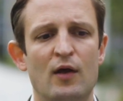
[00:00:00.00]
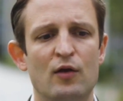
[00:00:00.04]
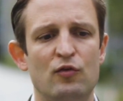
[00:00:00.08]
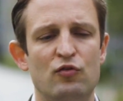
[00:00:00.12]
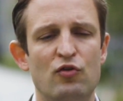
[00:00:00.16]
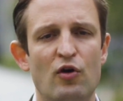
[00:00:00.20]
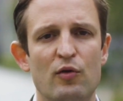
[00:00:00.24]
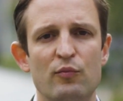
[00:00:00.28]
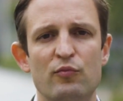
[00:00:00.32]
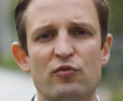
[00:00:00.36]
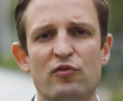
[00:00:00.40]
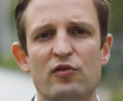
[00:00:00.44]

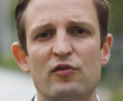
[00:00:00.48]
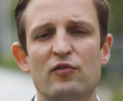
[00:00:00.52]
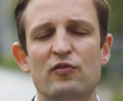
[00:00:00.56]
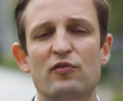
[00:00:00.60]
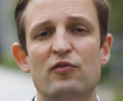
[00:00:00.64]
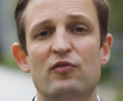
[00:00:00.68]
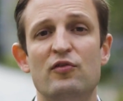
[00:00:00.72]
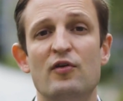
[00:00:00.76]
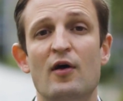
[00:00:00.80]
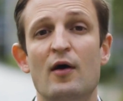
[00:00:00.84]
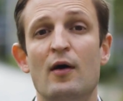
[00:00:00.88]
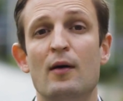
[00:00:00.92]

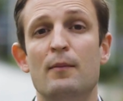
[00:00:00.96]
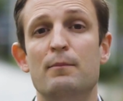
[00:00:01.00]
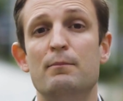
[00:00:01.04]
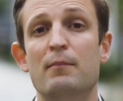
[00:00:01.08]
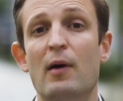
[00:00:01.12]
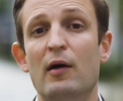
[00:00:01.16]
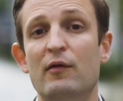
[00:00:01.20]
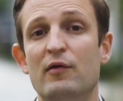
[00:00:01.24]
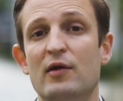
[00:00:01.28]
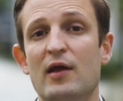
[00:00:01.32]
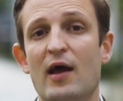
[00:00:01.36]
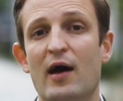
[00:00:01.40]
Thompson's
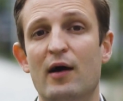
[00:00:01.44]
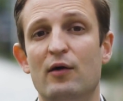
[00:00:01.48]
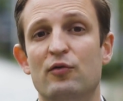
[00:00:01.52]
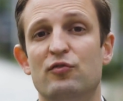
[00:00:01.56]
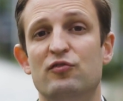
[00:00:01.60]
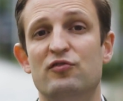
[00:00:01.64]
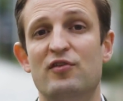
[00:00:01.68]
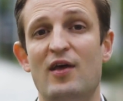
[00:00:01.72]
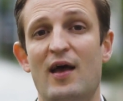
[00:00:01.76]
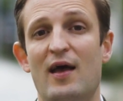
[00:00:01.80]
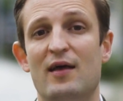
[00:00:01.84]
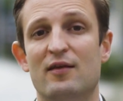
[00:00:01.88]
Murray
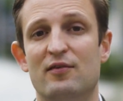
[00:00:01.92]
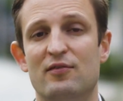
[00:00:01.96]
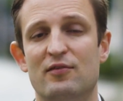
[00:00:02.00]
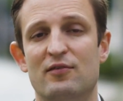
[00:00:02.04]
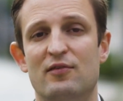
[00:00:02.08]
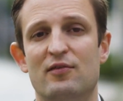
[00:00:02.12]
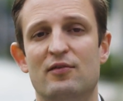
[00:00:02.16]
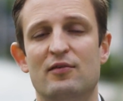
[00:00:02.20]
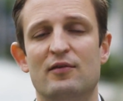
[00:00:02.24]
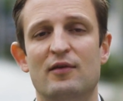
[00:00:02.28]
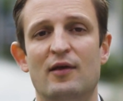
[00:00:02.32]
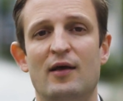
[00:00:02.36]
House
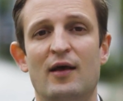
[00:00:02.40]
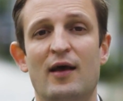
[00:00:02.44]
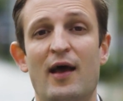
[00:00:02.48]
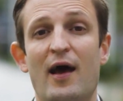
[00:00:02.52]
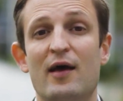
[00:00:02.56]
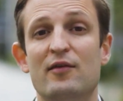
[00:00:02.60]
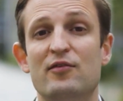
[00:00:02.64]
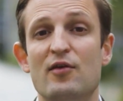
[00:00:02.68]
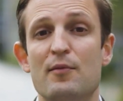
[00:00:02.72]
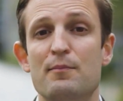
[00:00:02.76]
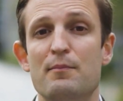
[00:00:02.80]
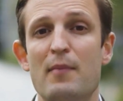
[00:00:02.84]
tests,
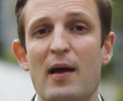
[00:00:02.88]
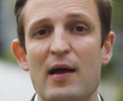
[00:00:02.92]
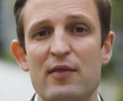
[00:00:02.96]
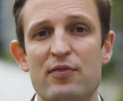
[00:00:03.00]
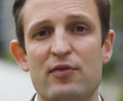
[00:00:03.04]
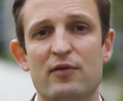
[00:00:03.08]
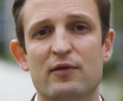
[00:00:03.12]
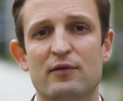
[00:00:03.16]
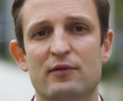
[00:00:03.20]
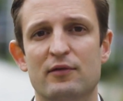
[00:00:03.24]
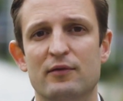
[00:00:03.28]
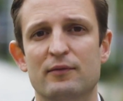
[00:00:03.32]
as a
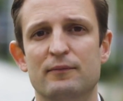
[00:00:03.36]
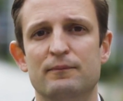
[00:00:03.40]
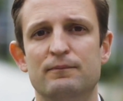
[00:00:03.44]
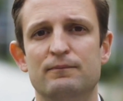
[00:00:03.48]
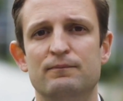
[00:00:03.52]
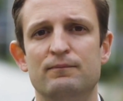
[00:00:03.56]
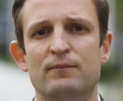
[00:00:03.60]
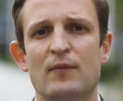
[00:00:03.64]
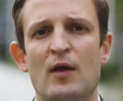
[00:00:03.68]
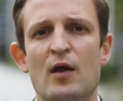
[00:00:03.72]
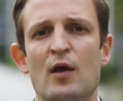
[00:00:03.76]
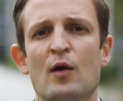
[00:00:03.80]
method,
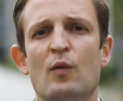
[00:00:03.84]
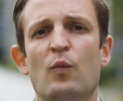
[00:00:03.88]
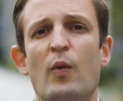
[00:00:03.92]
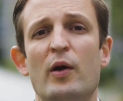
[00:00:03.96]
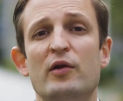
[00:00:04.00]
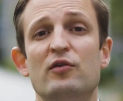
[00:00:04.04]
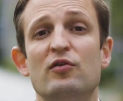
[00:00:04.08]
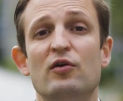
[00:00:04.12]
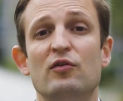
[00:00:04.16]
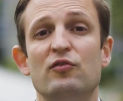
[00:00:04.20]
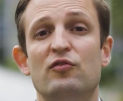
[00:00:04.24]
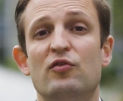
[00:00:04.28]

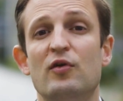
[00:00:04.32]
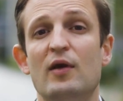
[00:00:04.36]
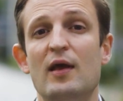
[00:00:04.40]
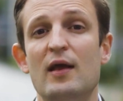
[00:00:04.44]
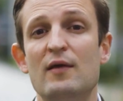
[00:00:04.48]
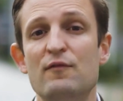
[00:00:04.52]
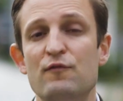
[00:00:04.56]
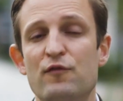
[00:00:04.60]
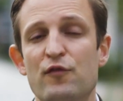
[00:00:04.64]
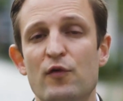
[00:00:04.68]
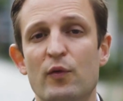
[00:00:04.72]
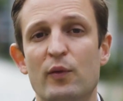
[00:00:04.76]
went on to
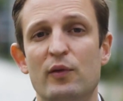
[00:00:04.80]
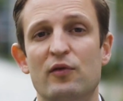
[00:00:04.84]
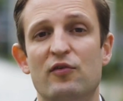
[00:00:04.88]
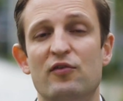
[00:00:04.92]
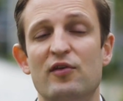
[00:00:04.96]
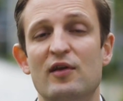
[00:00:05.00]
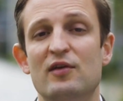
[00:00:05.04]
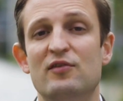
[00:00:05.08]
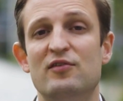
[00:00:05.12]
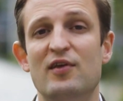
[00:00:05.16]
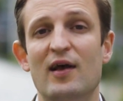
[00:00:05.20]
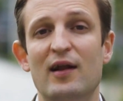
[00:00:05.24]

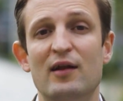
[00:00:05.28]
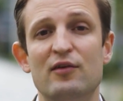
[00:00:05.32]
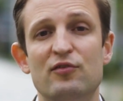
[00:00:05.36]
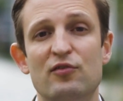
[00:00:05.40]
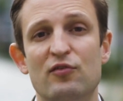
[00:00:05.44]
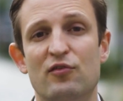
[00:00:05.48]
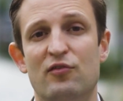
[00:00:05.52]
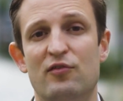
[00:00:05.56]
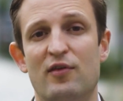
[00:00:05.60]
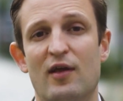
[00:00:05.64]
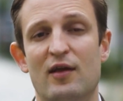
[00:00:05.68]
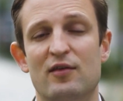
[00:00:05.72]
influence
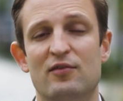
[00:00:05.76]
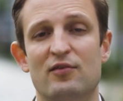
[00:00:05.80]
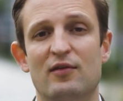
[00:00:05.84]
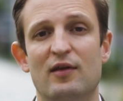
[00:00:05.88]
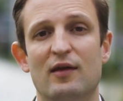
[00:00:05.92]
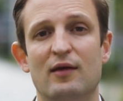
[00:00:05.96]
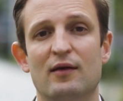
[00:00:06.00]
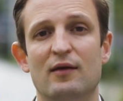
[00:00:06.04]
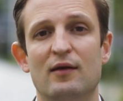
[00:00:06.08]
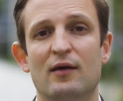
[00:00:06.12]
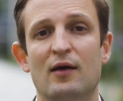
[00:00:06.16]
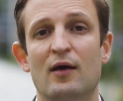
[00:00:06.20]
intelligence
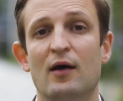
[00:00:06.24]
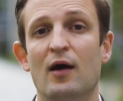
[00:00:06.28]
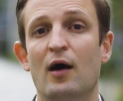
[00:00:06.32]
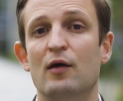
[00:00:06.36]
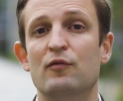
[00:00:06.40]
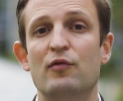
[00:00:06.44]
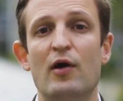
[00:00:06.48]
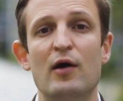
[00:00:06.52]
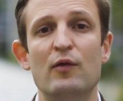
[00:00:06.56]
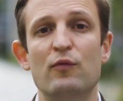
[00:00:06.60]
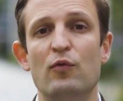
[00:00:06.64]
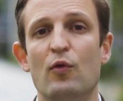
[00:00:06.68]
testing
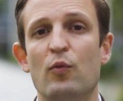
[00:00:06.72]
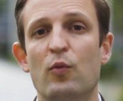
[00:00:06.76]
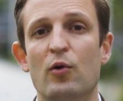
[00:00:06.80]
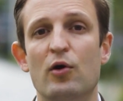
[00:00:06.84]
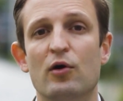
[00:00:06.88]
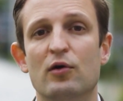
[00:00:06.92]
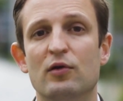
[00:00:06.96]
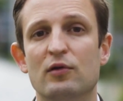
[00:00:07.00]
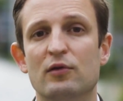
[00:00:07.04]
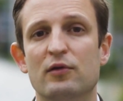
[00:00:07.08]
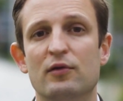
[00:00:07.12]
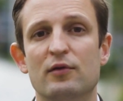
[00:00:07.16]
around the
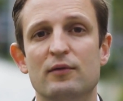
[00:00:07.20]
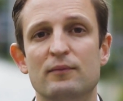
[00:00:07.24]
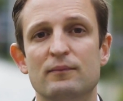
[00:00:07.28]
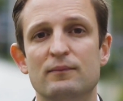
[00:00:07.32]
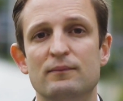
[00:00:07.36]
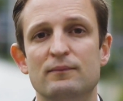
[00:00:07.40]
world.